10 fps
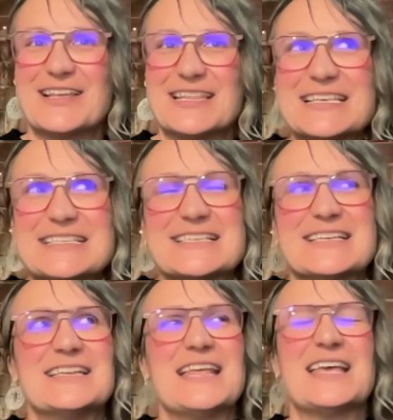
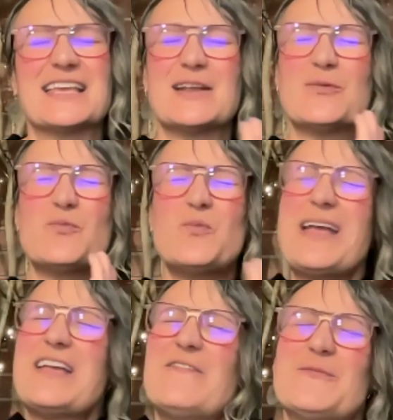listen and get
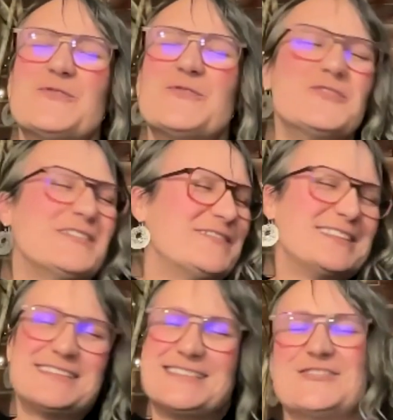away from all of the
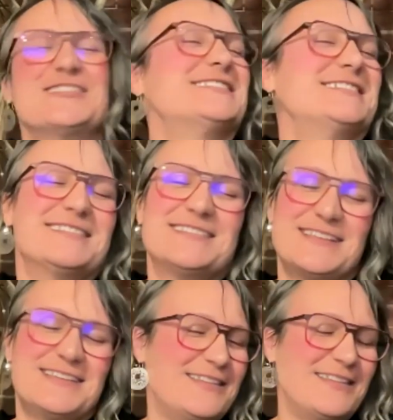distractions
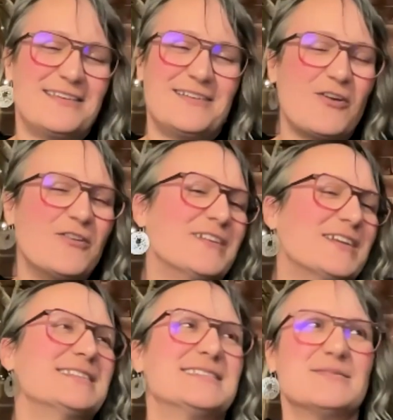and the
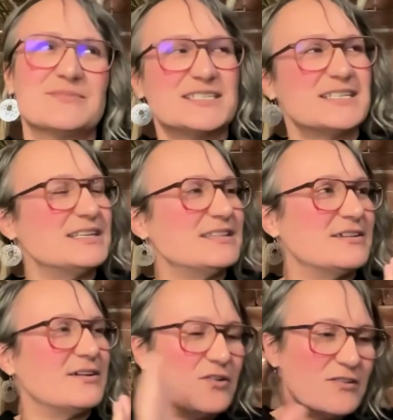overconsumption and the